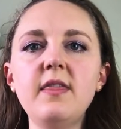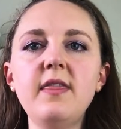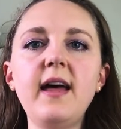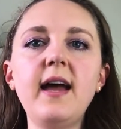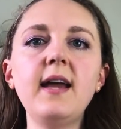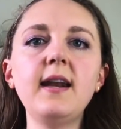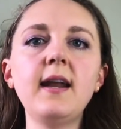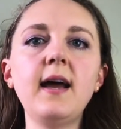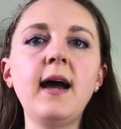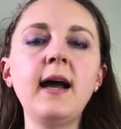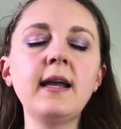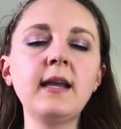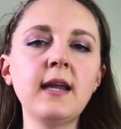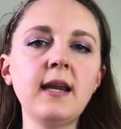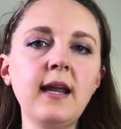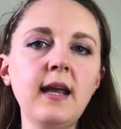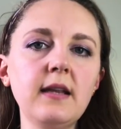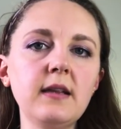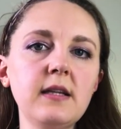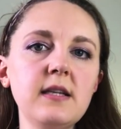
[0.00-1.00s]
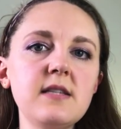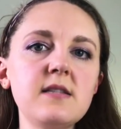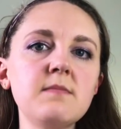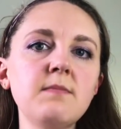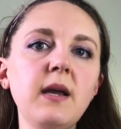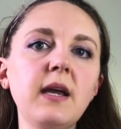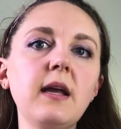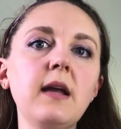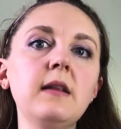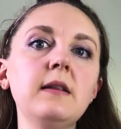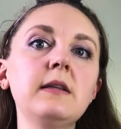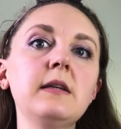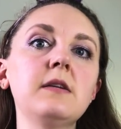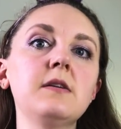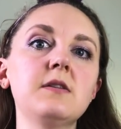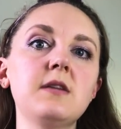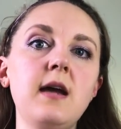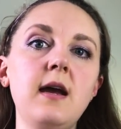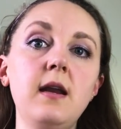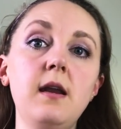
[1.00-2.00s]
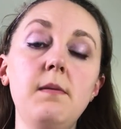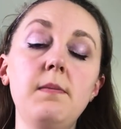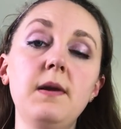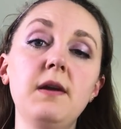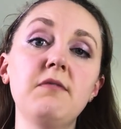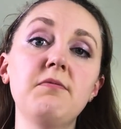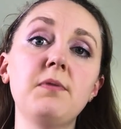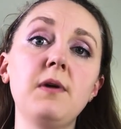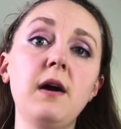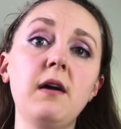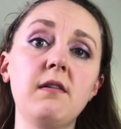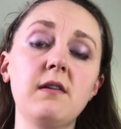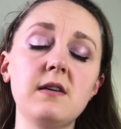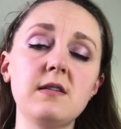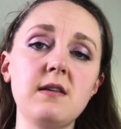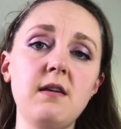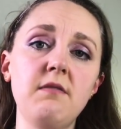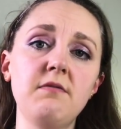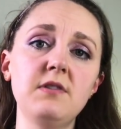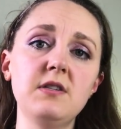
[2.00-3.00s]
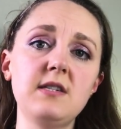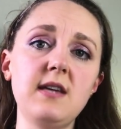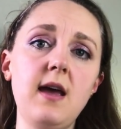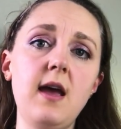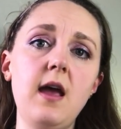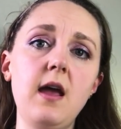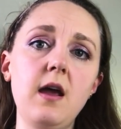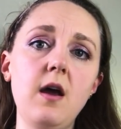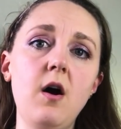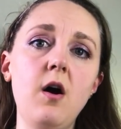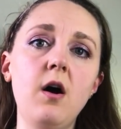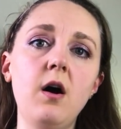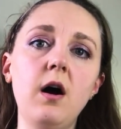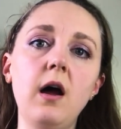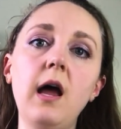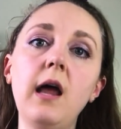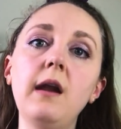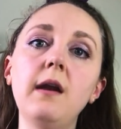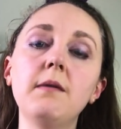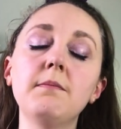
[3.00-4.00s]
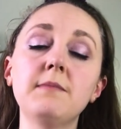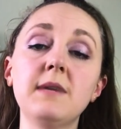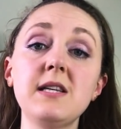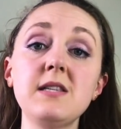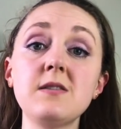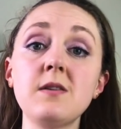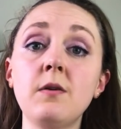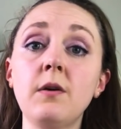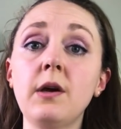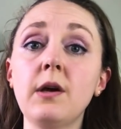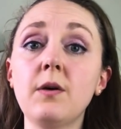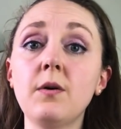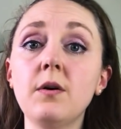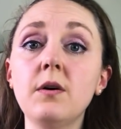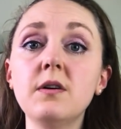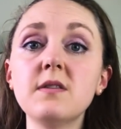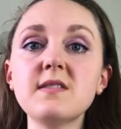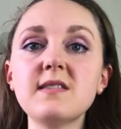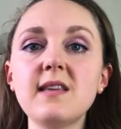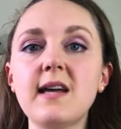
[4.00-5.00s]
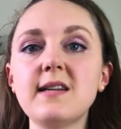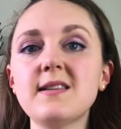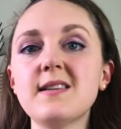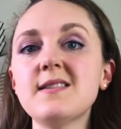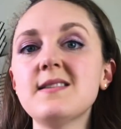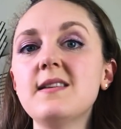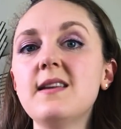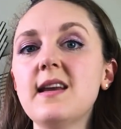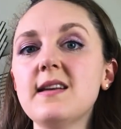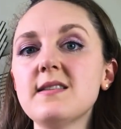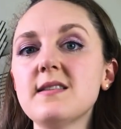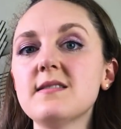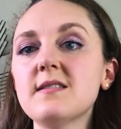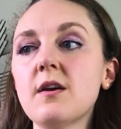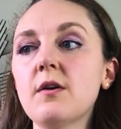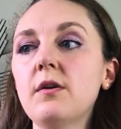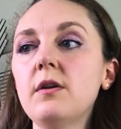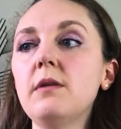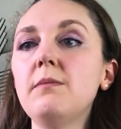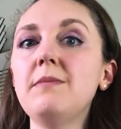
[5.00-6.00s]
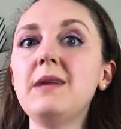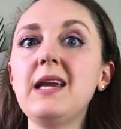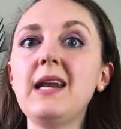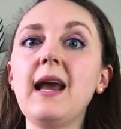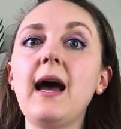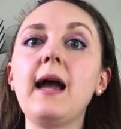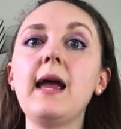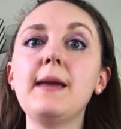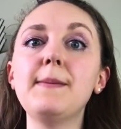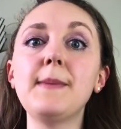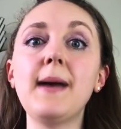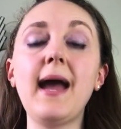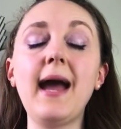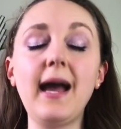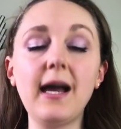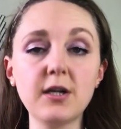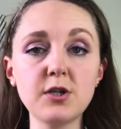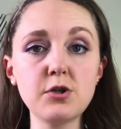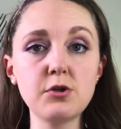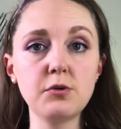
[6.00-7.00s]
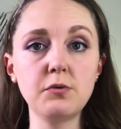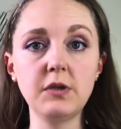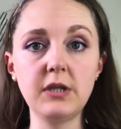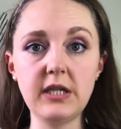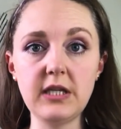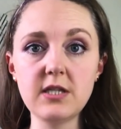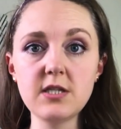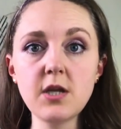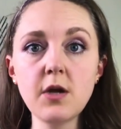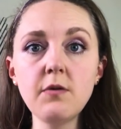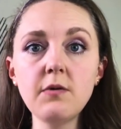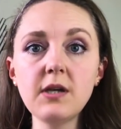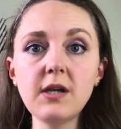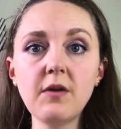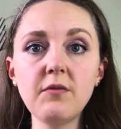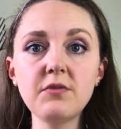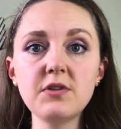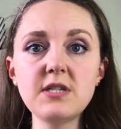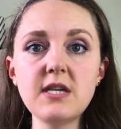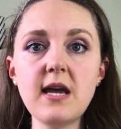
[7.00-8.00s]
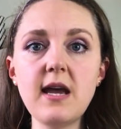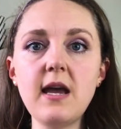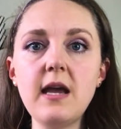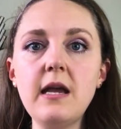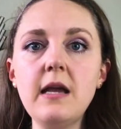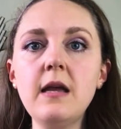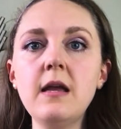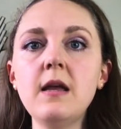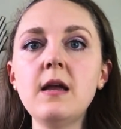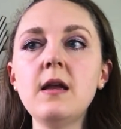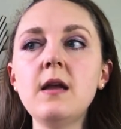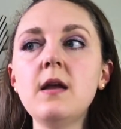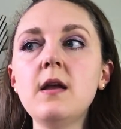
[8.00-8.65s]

then I can at least make a little tiny bit of progress every day on my sewing goals. That doesn't necessarily mean I'm actually sewing every day,